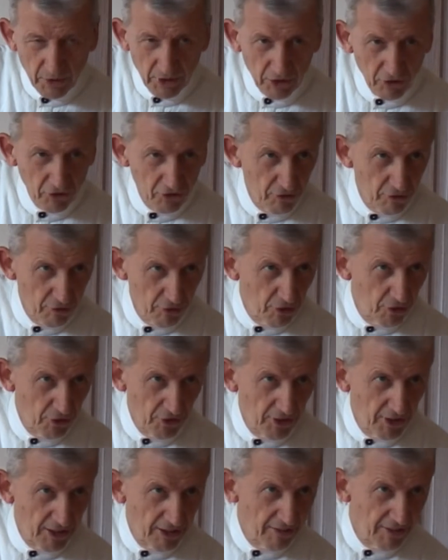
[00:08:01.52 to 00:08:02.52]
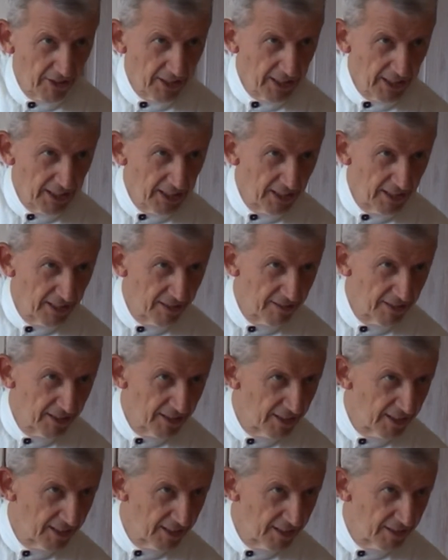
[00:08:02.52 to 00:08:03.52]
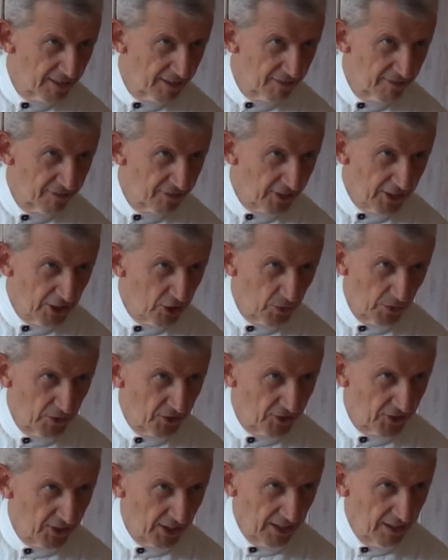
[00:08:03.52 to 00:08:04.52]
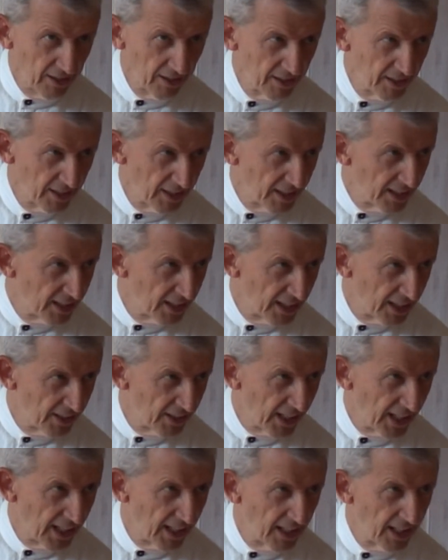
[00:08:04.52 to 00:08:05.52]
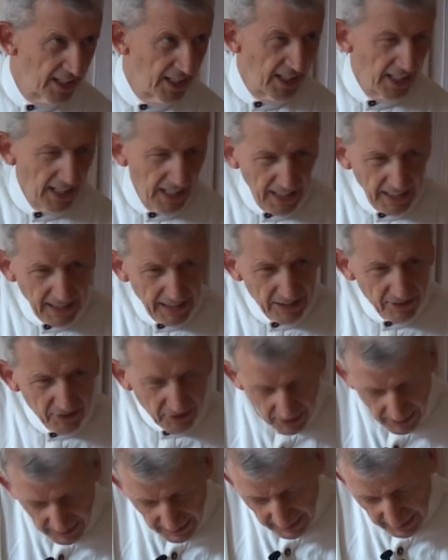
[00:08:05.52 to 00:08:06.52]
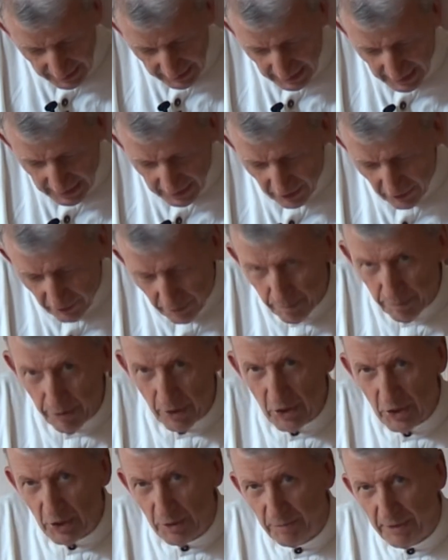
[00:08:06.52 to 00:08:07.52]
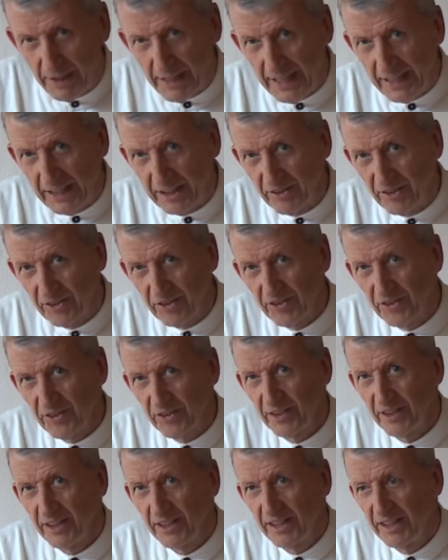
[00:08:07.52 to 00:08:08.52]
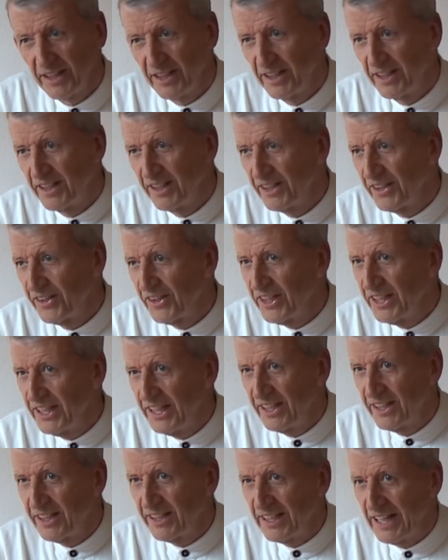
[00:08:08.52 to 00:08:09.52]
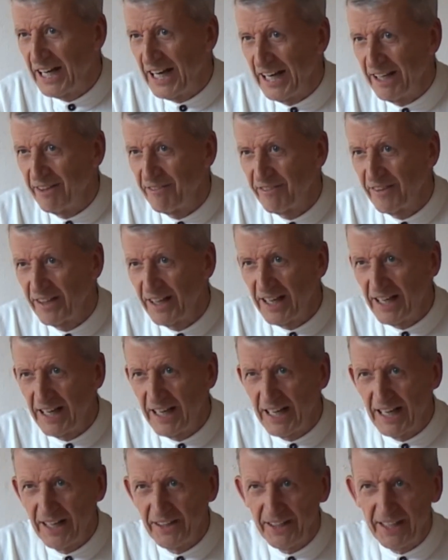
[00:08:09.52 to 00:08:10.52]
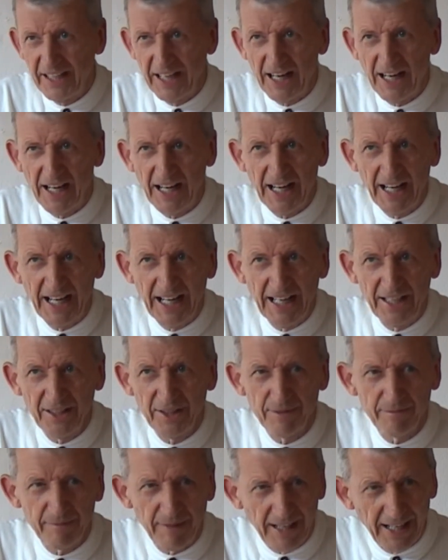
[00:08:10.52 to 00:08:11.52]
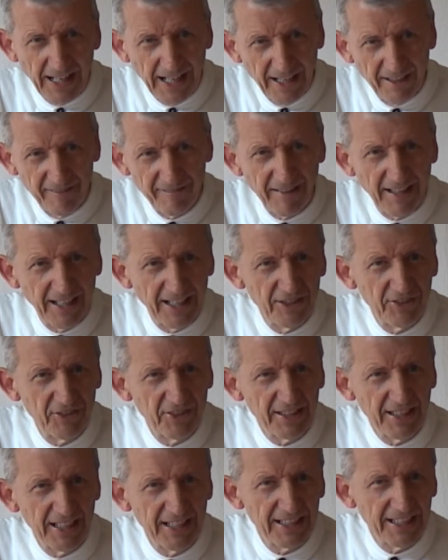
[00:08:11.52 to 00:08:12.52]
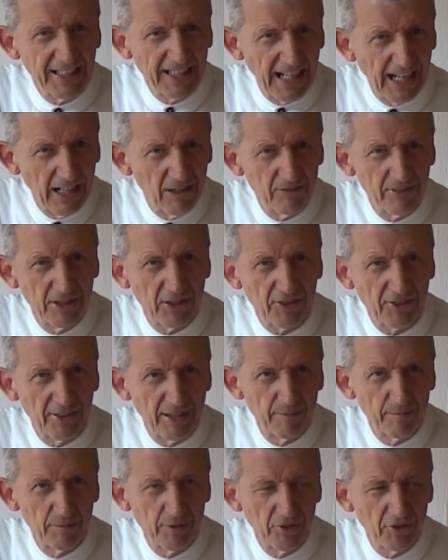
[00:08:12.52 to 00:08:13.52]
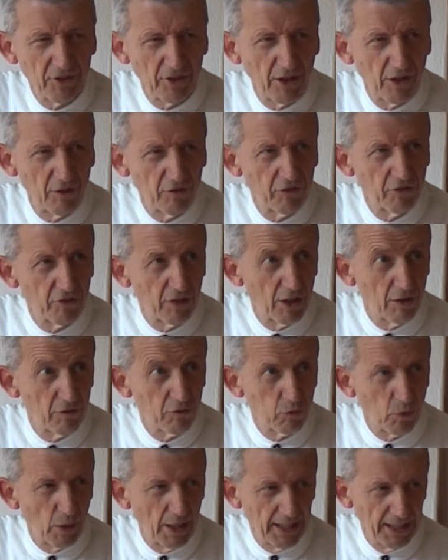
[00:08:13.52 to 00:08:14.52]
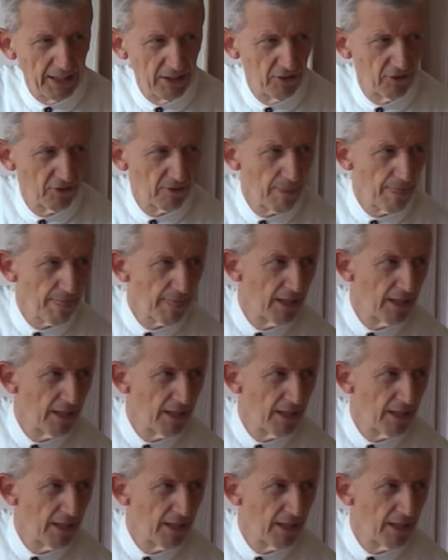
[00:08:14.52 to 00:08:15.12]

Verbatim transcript: with extraordinary uh, uh, frequency there, and it kind of permeates the inner life the I and the Maya arising in countless numbers of, of ways.